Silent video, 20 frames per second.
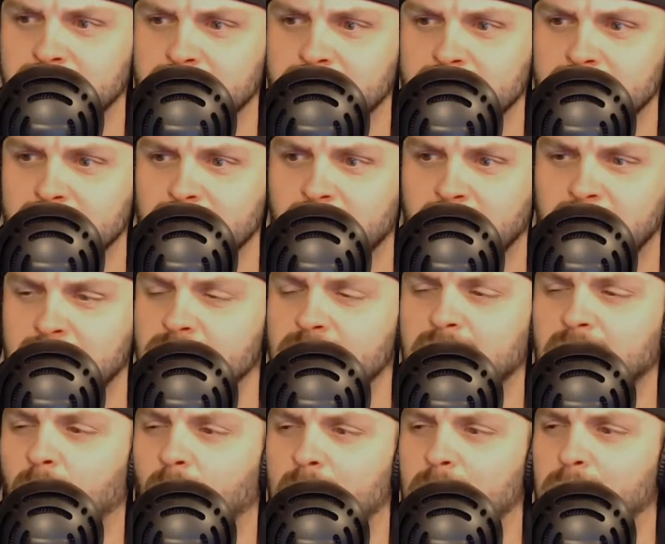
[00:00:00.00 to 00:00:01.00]
And even at
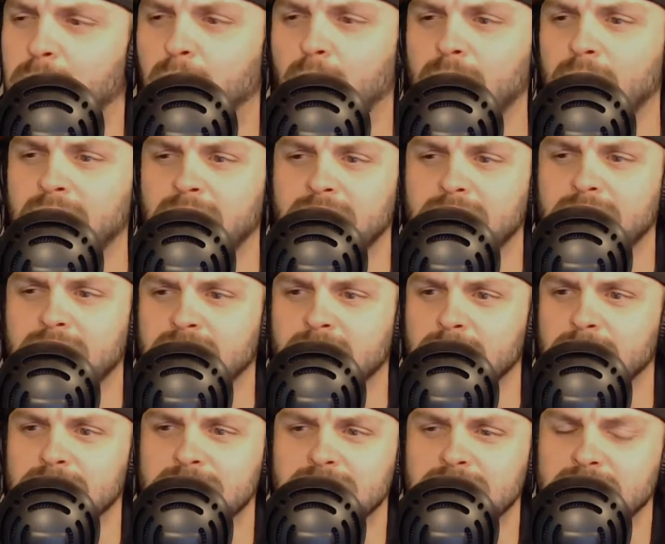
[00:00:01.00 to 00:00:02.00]
one point, there
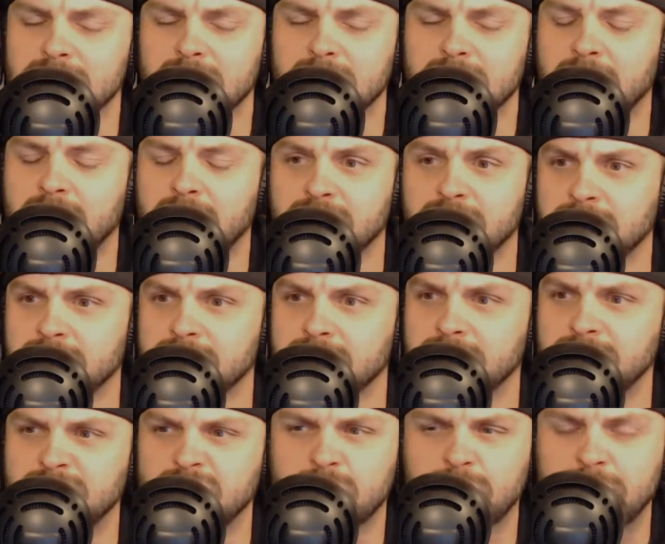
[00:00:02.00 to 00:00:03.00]
was AJ leans
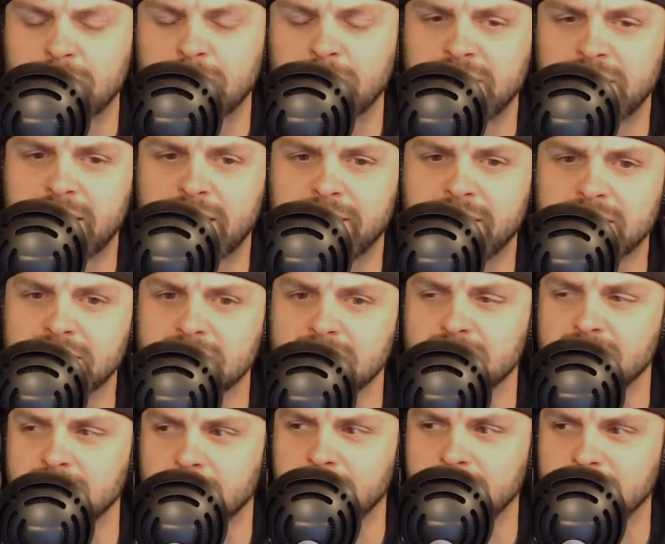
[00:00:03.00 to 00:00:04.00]
over and goes, "Dad, that's the
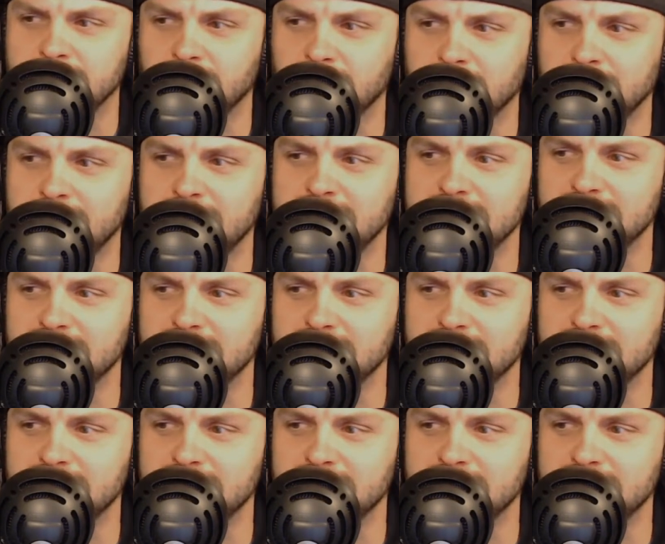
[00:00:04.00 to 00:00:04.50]
Stranger Things